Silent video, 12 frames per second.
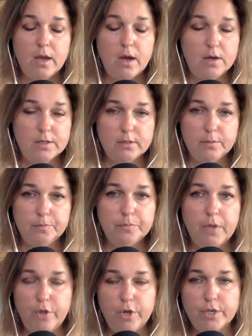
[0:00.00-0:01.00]
awesome
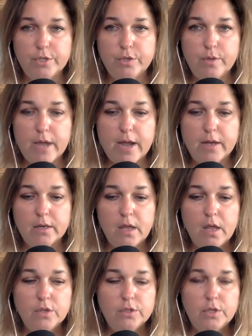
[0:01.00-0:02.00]
if you could do that.
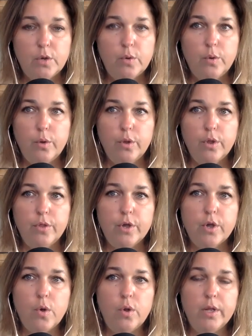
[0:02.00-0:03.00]
So
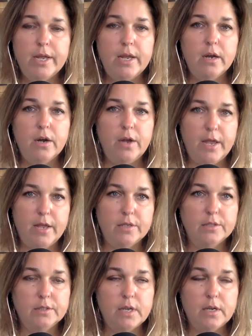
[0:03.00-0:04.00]
the goal here
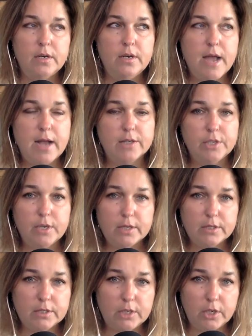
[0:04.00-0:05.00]
is not to
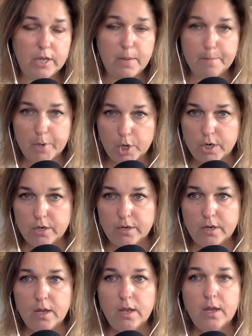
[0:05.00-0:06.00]
necessarily
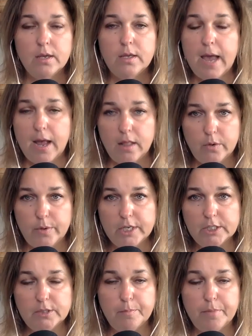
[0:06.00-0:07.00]
burn
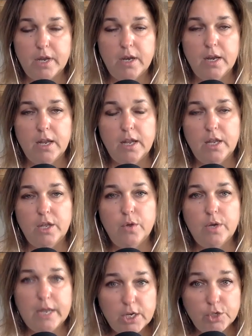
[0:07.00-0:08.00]
calories, but
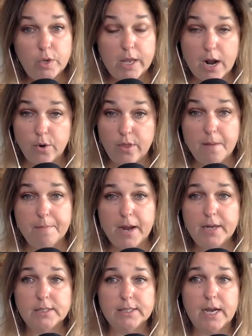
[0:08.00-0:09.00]
you need to get out of that
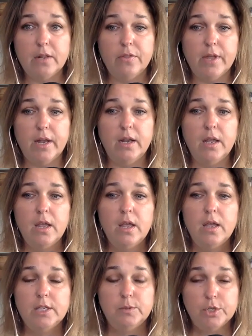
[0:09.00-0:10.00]
mindset that,
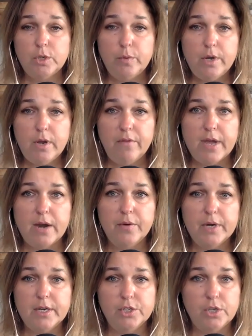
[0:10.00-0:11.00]
especially when you have a
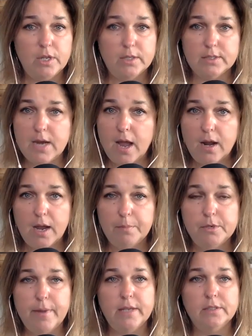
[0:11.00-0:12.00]
thyroid condition that's not
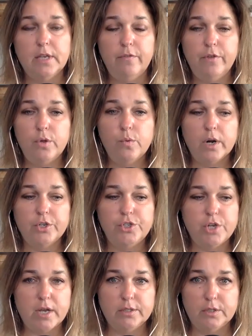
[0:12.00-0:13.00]
optimized, if you are
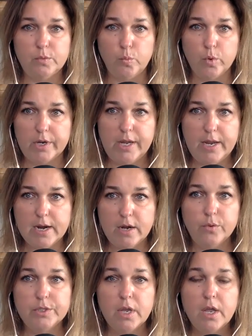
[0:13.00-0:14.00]
just working
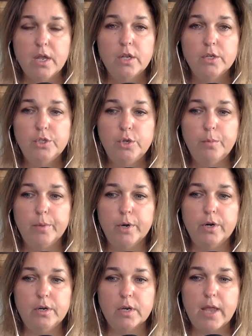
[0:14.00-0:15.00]
out to
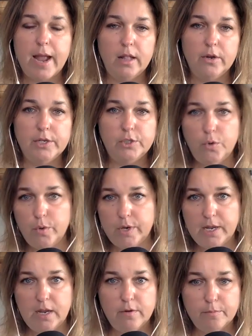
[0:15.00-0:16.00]
burn calories so you
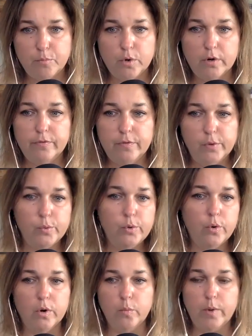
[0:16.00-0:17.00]
can eat more
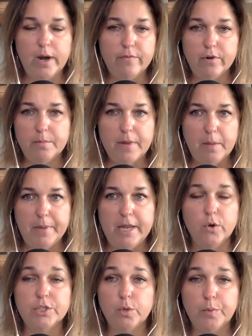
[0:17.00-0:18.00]
food or whatever it might
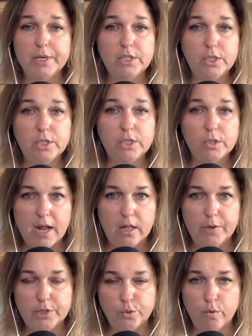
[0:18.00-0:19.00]
be, or to reduce
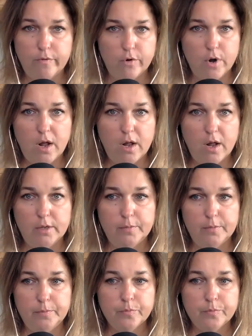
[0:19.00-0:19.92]
calories overall,